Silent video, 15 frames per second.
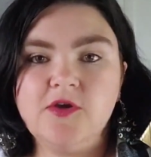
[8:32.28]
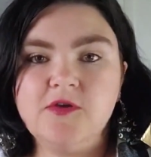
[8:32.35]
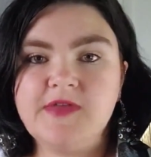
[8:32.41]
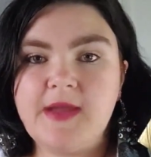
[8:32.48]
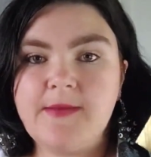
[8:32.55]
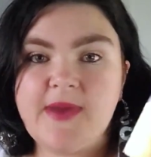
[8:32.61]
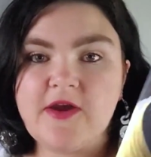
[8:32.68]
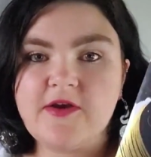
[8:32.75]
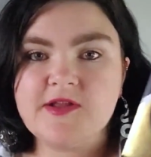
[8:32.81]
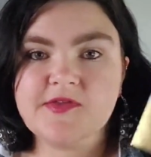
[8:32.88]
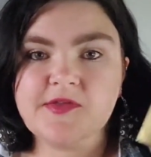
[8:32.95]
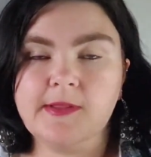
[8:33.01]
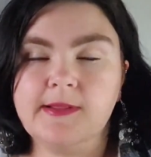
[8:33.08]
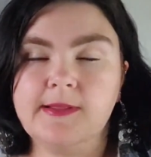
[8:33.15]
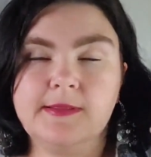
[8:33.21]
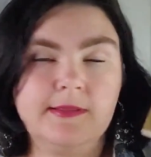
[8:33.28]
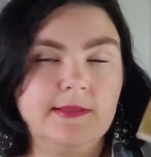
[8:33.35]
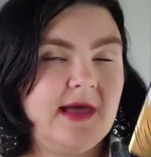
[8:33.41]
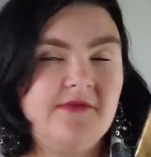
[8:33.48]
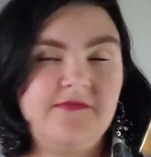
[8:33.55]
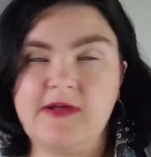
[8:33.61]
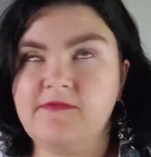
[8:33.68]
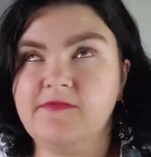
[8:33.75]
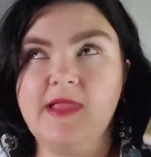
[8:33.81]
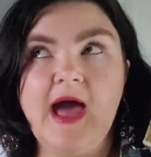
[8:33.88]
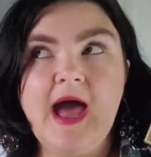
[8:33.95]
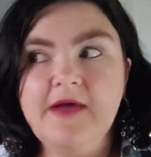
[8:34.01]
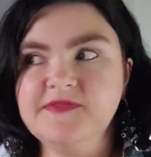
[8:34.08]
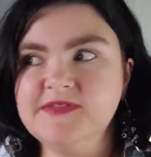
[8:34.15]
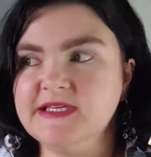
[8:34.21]
know that Meredith
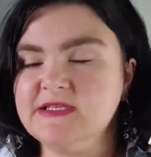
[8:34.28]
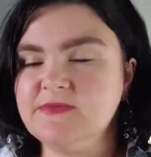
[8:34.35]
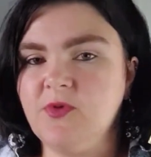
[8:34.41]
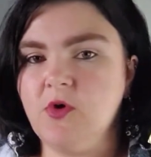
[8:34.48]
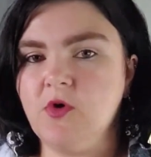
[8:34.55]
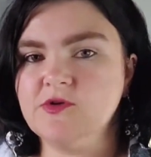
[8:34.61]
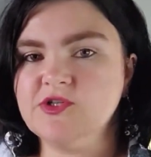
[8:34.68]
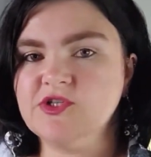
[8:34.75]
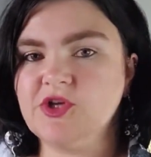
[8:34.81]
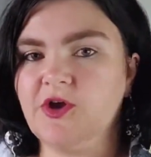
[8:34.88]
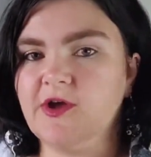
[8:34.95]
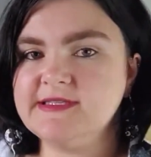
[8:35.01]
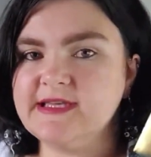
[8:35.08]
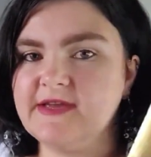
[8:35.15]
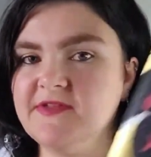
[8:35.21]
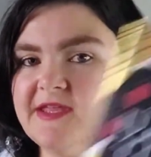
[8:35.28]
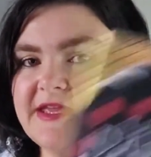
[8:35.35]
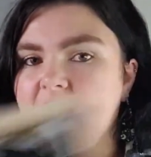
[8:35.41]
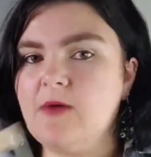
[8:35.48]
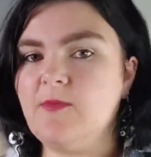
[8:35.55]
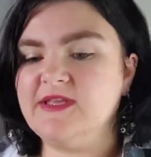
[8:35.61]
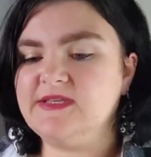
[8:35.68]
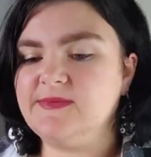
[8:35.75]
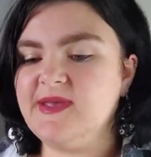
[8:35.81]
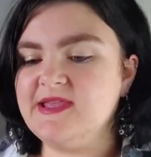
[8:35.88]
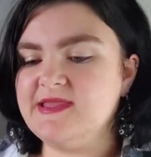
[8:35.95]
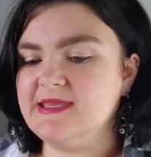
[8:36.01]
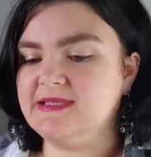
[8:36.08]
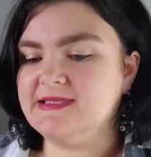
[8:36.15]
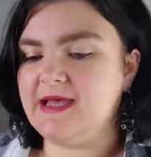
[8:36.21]
loves this book, so I definitely can't wait to
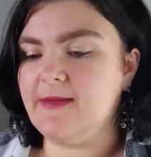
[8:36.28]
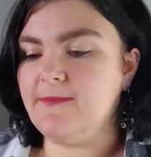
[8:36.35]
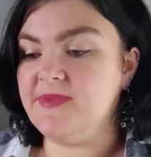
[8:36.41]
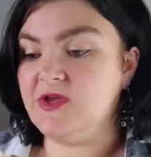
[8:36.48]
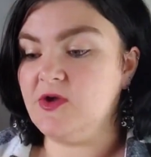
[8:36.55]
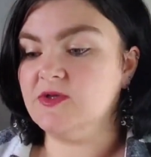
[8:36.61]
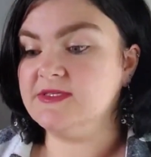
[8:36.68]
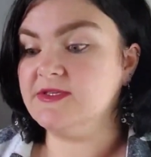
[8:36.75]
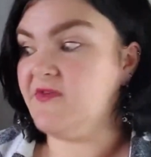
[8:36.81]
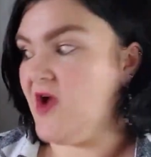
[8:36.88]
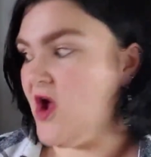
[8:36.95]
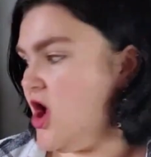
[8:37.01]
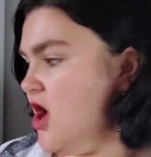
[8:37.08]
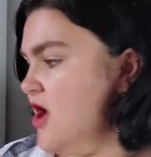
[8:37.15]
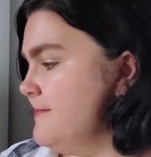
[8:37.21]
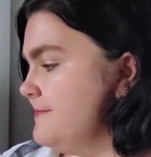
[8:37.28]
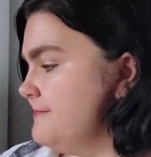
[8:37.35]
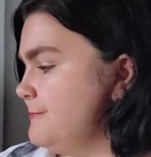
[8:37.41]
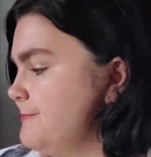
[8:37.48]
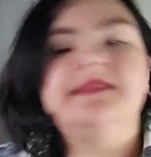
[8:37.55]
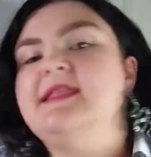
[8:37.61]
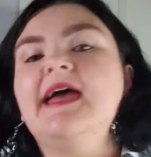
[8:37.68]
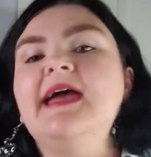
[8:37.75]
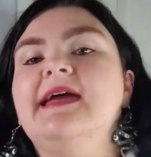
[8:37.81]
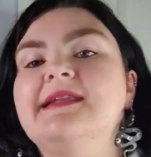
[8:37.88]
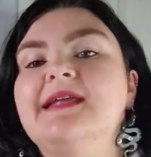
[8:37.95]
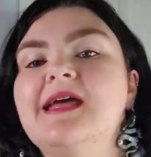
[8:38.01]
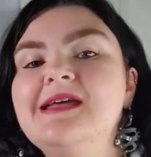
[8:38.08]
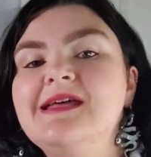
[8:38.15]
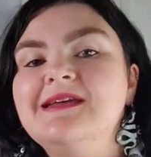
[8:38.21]
pick this up because of her. And
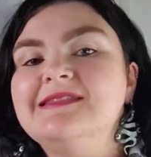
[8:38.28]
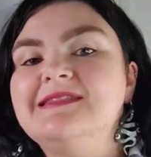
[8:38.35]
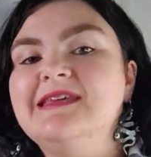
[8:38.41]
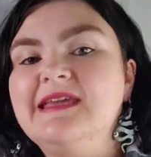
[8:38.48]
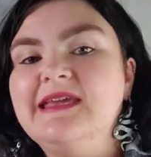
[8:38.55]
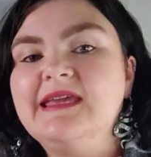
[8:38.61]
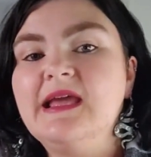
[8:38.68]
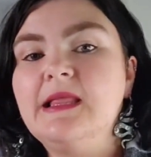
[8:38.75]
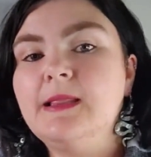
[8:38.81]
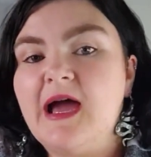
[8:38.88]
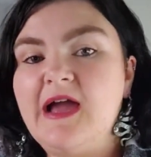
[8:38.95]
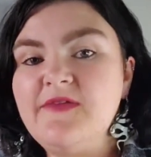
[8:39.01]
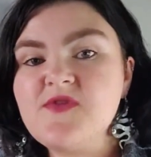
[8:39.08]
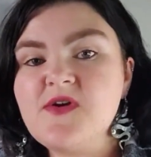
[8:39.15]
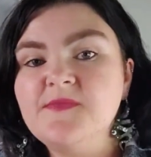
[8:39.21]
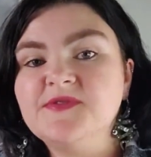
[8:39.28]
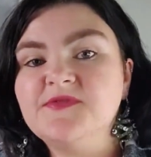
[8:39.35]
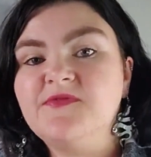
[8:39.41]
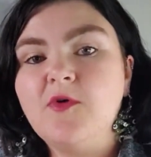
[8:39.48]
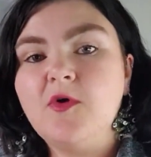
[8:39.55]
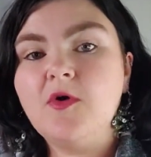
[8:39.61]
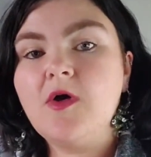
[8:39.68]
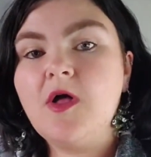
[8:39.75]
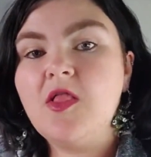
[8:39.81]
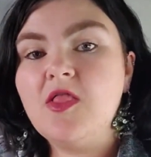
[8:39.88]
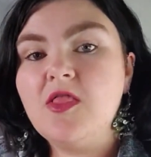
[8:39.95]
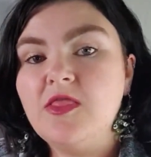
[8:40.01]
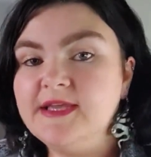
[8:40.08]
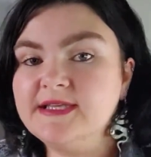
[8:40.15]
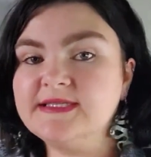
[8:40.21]
then the life prompt for
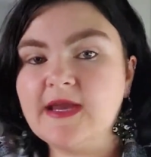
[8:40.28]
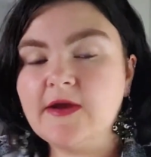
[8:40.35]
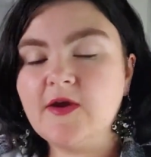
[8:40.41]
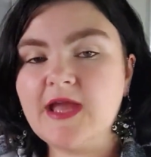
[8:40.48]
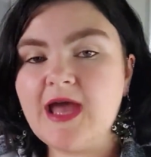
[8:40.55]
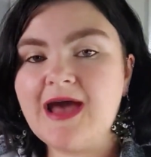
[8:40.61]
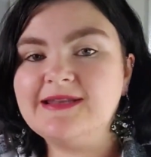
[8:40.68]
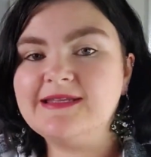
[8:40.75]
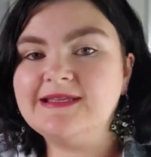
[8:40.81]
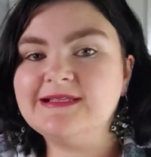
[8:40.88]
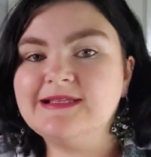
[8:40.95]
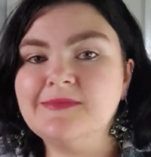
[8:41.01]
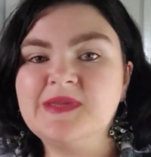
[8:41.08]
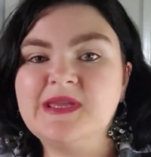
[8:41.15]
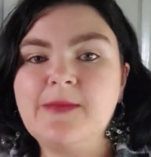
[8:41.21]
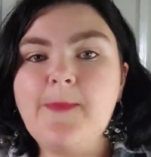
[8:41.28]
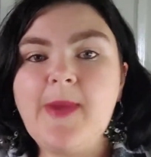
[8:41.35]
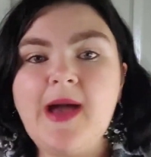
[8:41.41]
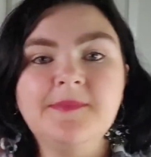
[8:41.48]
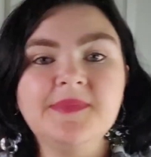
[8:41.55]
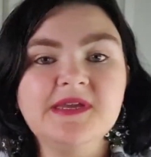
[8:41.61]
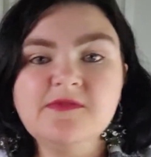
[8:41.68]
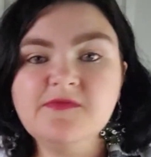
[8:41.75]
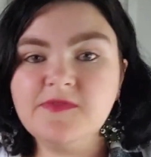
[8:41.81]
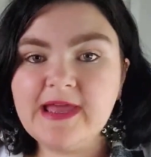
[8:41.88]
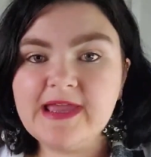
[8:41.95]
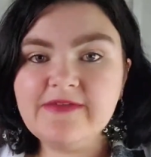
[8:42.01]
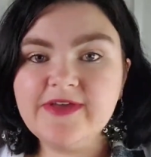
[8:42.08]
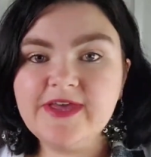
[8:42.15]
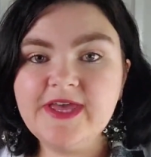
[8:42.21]
this tarot card is something pumpkin
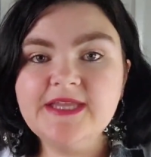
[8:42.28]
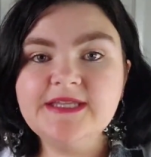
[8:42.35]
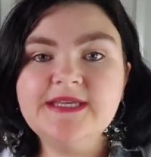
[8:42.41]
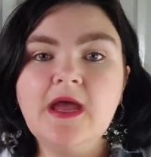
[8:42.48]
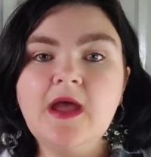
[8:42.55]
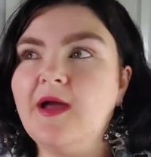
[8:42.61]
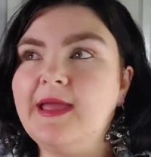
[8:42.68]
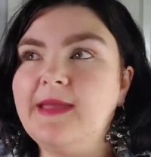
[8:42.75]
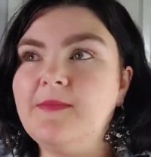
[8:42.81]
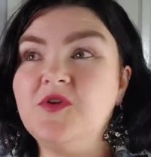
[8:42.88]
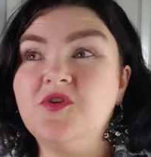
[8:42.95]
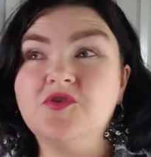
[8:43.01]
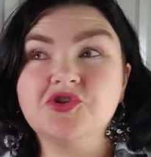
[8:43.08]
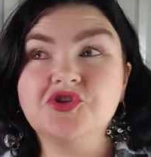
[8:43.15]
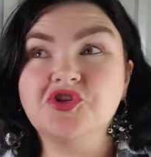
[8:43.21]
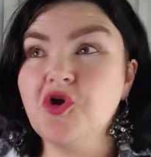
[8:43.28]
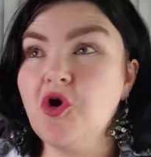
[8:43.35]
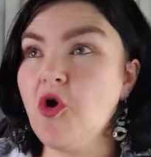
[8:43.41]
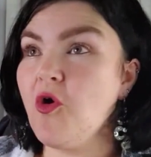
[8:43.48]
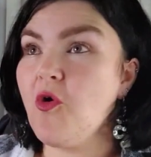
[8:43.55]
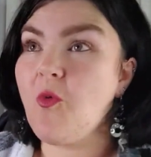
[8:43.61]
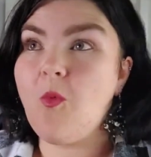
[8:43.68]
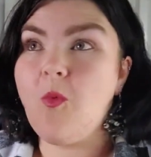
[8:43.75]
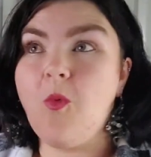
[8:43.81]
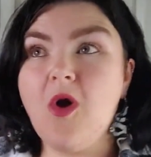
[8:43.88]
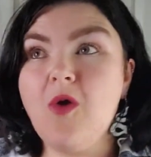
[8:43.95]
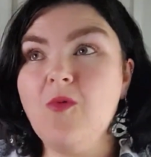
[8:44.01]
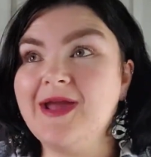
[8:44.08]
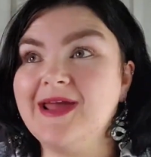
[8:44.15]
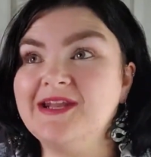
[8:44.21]
flavored. I'm not sure
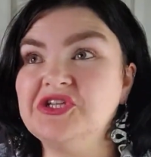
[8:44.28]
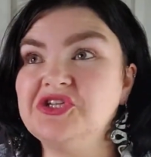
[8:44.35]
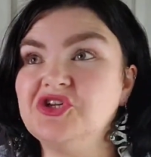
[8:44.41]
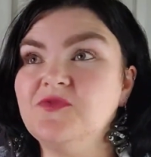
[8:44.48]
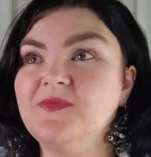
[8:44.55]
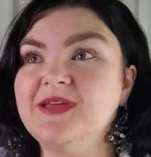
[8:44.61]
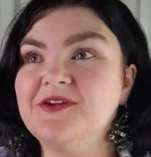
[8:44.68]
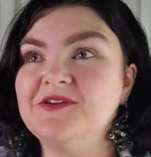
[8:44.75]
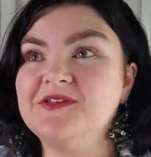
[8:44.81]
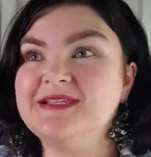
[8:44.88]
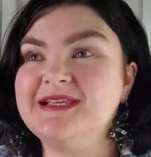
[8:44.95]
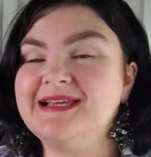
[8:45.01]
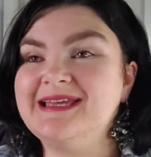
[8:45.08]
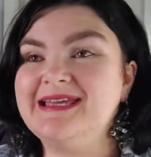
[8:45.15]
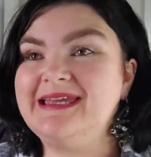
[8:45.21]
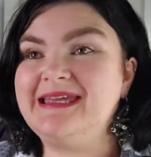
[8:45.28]
what we're gonna do because